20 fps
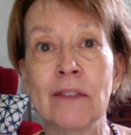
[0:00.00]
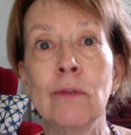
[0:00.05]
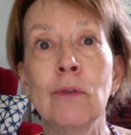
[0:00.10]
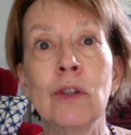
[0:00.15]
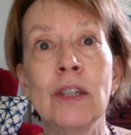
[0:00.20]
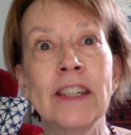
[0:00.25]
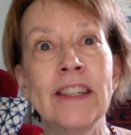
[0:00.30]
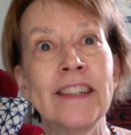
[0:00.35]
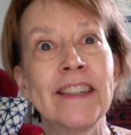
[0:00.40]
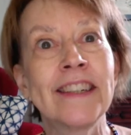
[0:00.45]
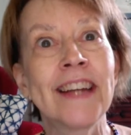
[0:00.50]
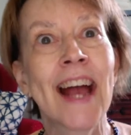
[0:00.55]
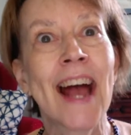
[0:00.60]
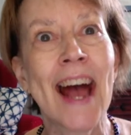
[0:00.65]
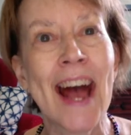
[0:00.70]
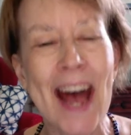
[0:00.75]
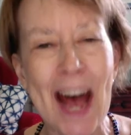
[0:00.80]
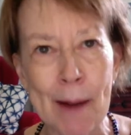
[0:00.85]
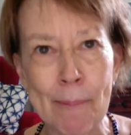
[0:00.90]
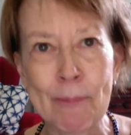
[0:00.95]
which
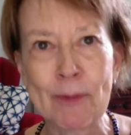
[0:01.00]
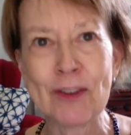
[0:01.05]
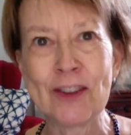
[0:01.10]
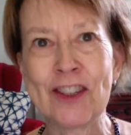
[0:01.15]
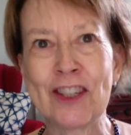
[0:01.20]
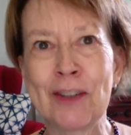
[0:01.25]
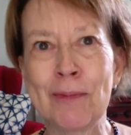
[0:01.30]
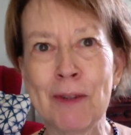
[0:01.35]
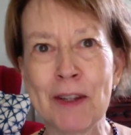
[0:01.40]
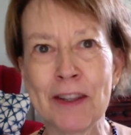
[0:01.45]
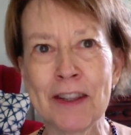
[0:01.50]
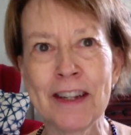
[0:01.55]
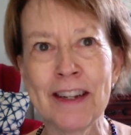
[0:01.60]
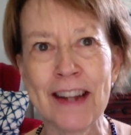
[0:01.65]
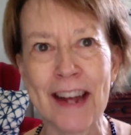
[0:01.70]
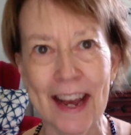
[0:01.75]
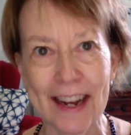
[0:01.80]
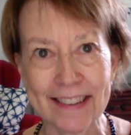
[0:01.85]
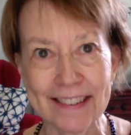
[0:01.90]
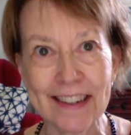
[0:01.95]
happens to be the
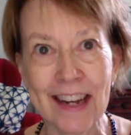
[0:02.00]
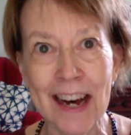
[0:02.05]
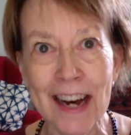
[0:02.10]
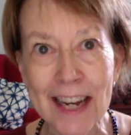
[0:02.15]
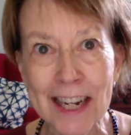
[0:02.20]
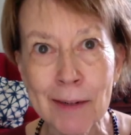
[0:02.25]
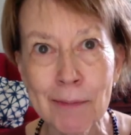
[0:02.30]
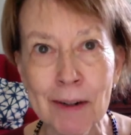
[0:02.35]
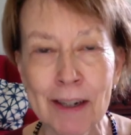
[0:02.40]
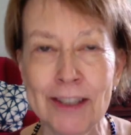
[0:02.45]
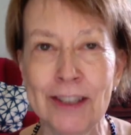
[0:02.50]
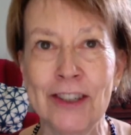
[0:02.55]
next item on your